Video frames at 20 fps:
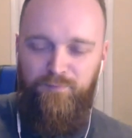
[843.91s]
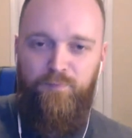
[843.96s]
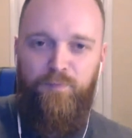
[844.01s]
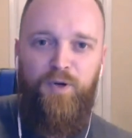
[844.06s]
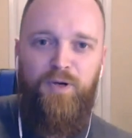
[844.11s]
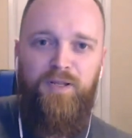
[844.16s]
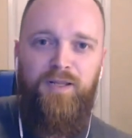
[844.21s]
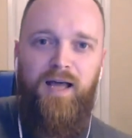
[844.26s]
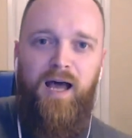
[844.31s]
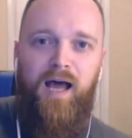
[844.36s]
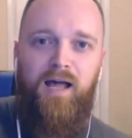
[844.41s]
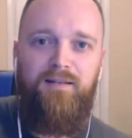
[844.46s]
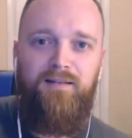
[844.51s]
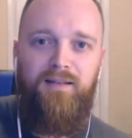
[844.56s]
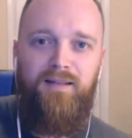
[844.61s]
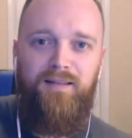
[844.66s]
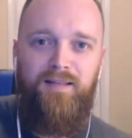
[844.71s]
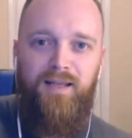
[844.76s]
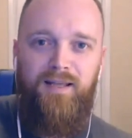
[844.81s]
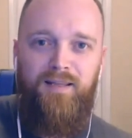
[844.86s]
putting the hand
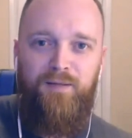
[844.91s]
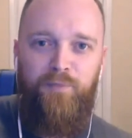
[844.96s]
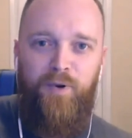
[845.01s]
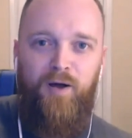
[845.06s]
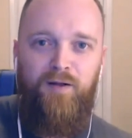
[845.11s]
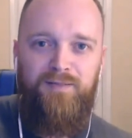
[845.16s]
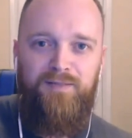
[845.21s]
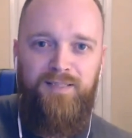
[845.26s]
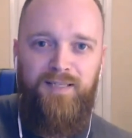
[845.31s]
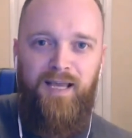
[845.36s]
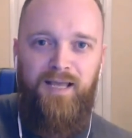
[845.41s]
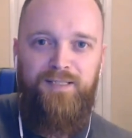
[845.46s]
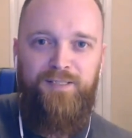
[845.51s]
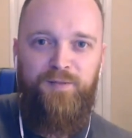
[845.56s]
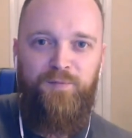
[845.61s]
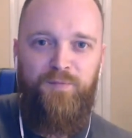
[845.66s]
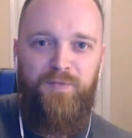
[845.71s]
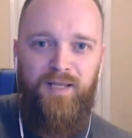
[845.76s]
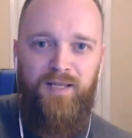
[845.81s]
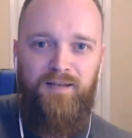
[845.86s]
in in the bottle to get
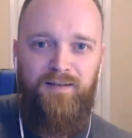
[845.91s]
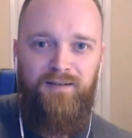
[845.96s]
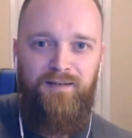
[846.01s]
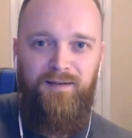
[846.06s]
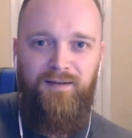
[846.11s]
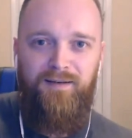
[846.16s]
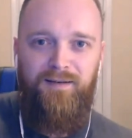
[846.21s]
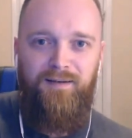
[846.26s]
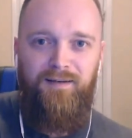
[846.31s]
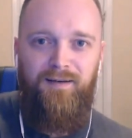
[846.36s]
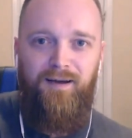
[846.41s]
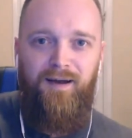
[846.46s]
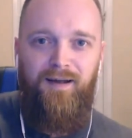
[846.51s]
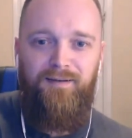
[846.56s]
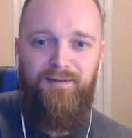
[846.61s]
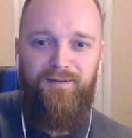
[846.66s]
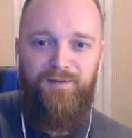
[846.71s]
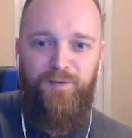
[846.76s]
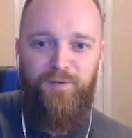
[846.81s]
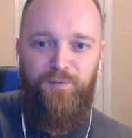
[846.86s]
something. And
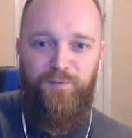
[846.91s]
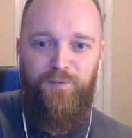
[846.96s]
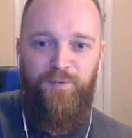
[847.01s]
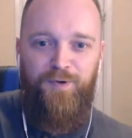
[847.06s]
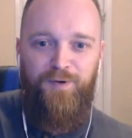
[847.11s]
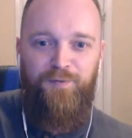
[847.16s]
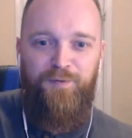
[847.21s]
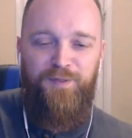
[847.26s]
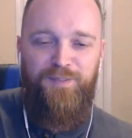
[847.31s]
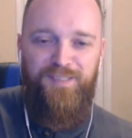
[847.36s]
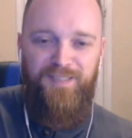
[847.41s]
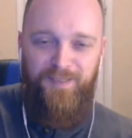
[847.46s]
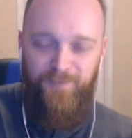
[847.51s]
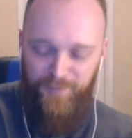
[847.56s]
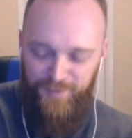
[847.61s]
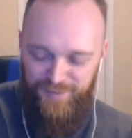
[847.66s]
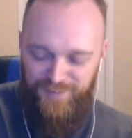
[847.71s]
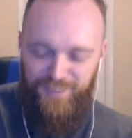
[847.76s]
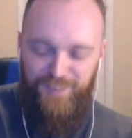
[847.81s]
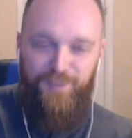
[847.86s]
oh yeah. Once they
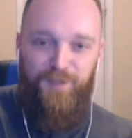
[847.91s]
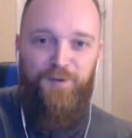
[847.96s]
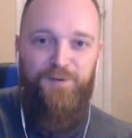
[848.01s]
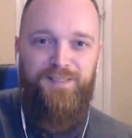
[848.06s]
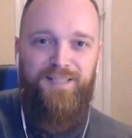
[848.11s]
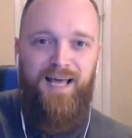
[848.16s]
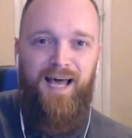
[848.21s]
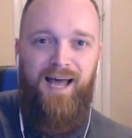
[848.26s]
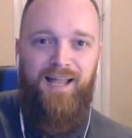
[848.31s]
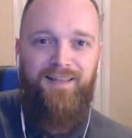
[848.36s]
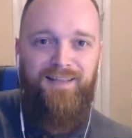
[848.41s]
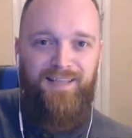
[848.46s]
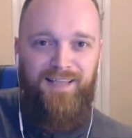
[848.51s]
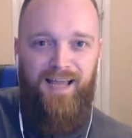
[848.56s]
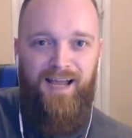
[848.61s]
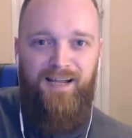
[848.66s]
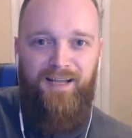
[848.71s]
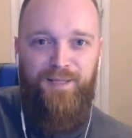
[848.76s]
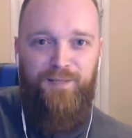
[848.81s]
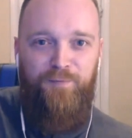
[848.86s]
once they close the hand, they
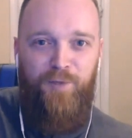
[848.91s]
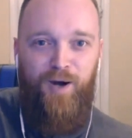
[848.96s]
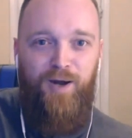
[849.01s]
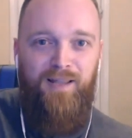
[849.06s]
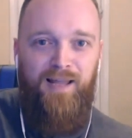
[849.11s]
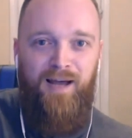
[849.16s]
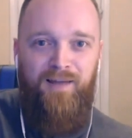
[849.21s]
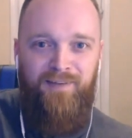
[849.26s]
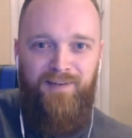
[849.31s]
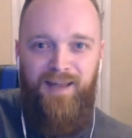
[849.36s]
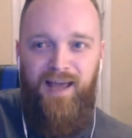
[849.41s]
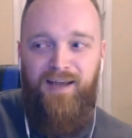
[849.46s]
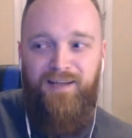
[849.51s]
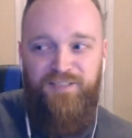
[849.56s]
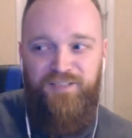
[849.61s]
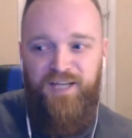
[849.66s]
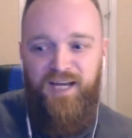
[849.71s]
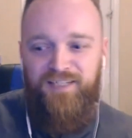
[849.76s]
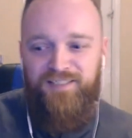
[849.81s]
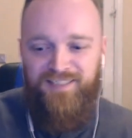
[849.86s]
can't get the bottle out of the neck.
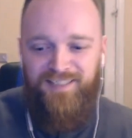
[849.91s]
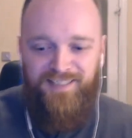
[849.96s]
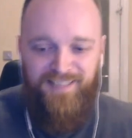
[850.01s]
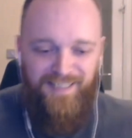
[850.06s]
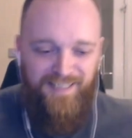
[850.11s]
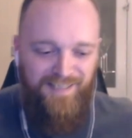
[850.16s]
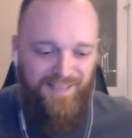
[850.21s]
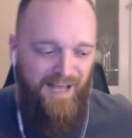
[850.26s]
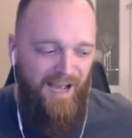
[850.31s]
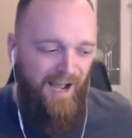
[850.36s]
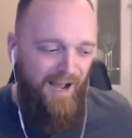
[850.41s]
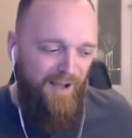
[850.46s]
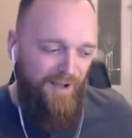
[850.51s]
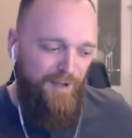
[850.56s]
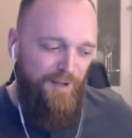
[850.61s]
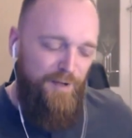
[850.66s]
She actually did that. Yeah.